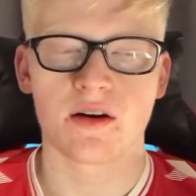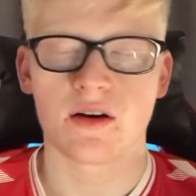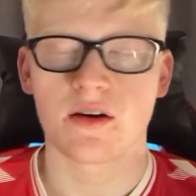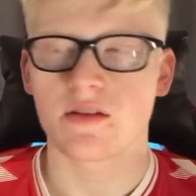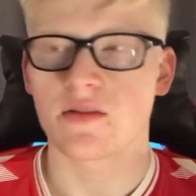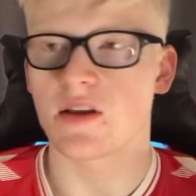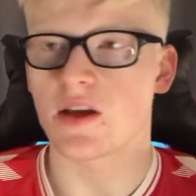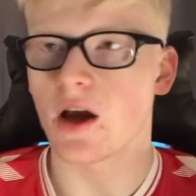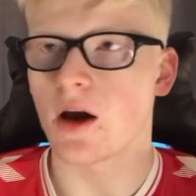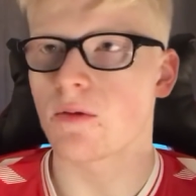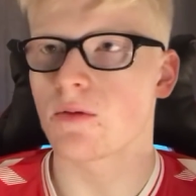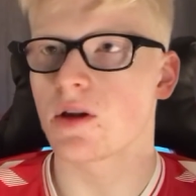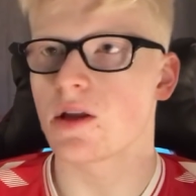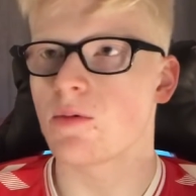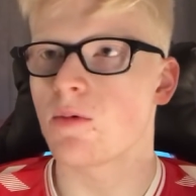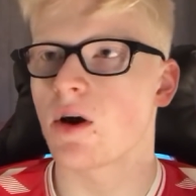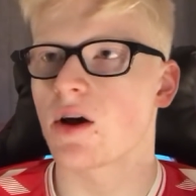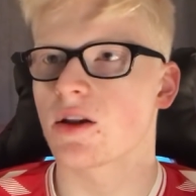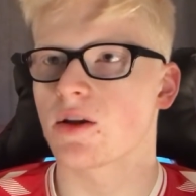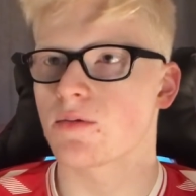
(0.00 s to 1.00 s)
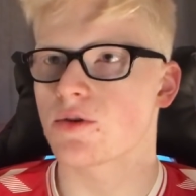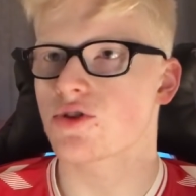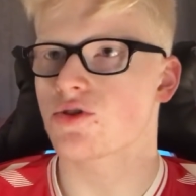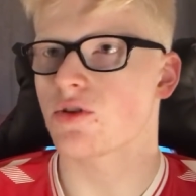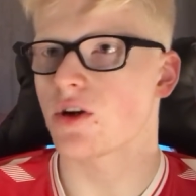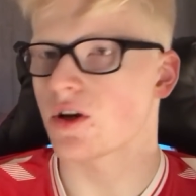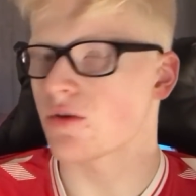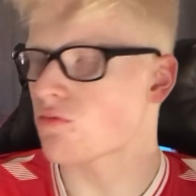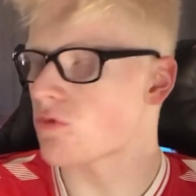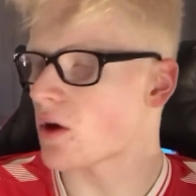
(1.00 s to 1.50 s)
The only one that was
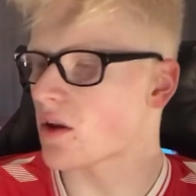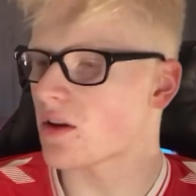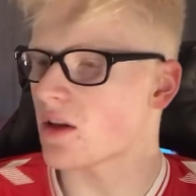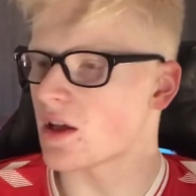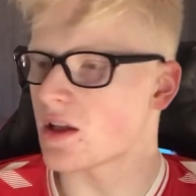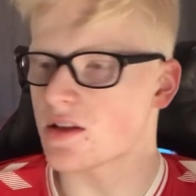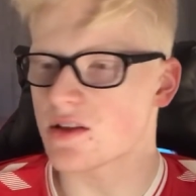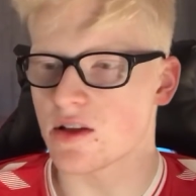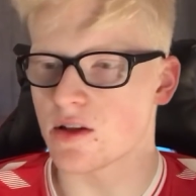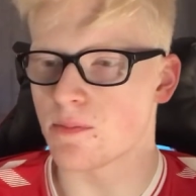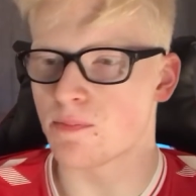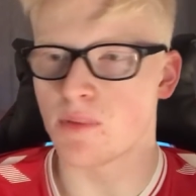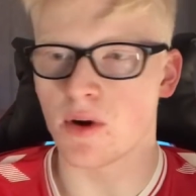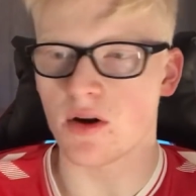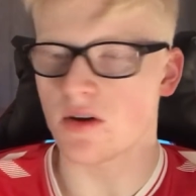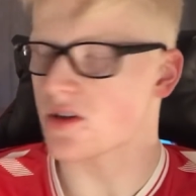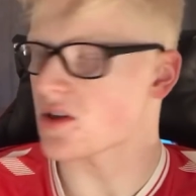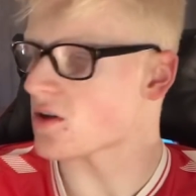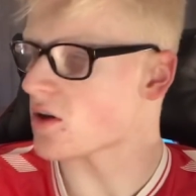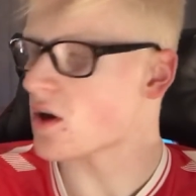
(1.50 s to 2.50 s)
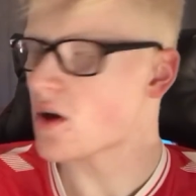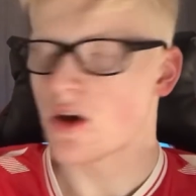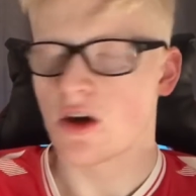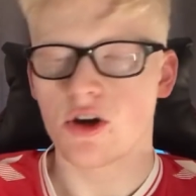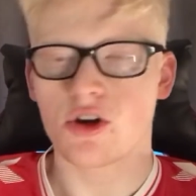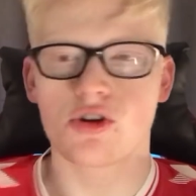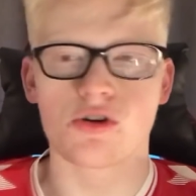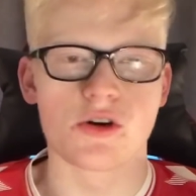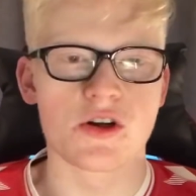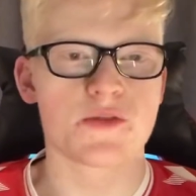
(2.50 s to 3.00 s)
trying to run into the box and
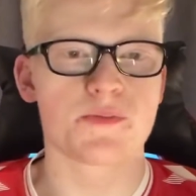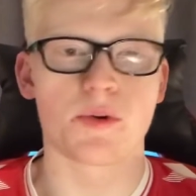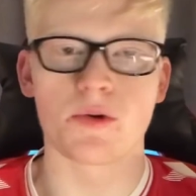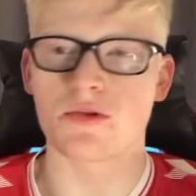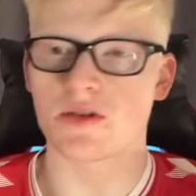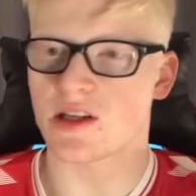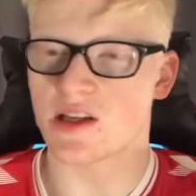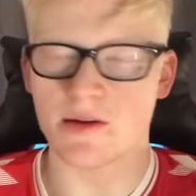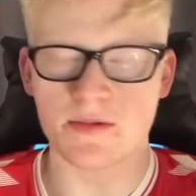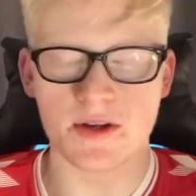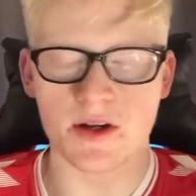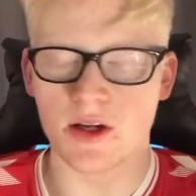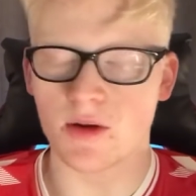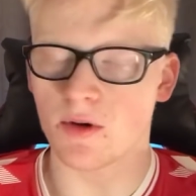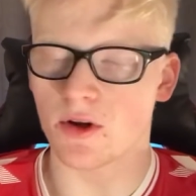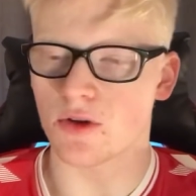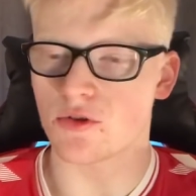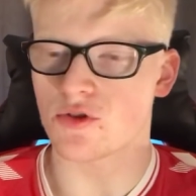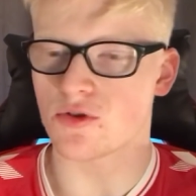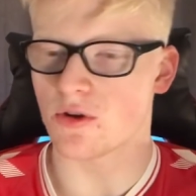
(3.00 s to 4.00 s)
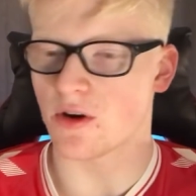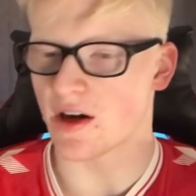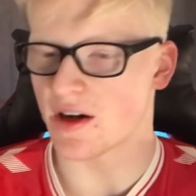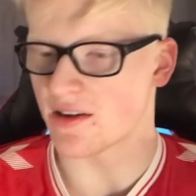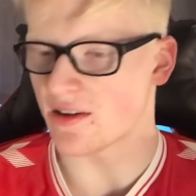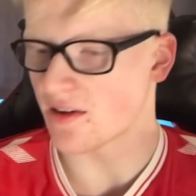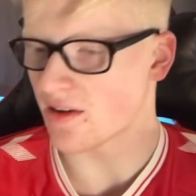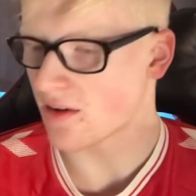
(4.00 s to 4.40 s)
cross balls in. He was the only one who tried.